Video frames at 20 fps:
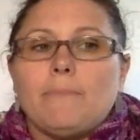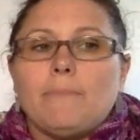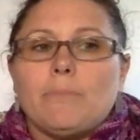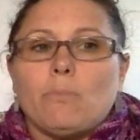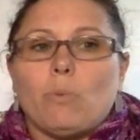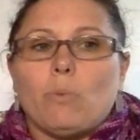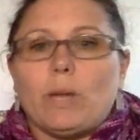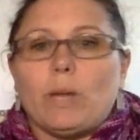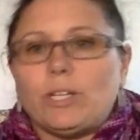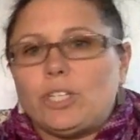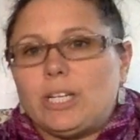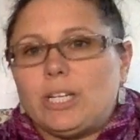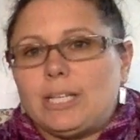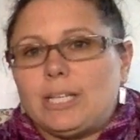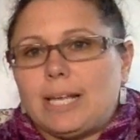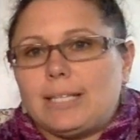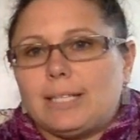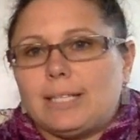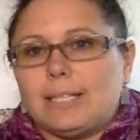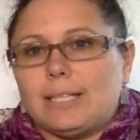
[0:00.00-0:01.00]
When she
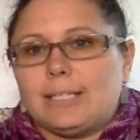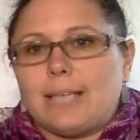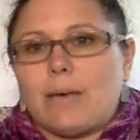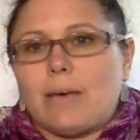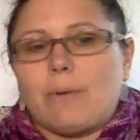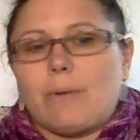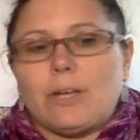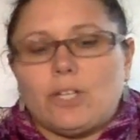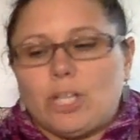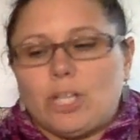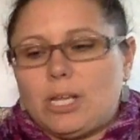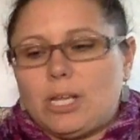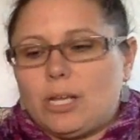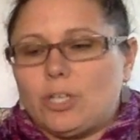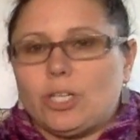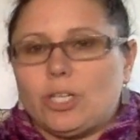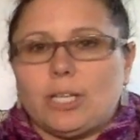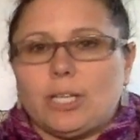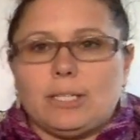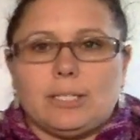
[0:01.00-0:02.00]
does this, that way she can
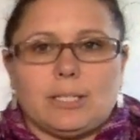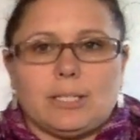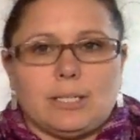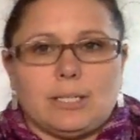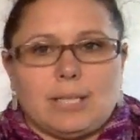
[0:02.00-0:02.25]
just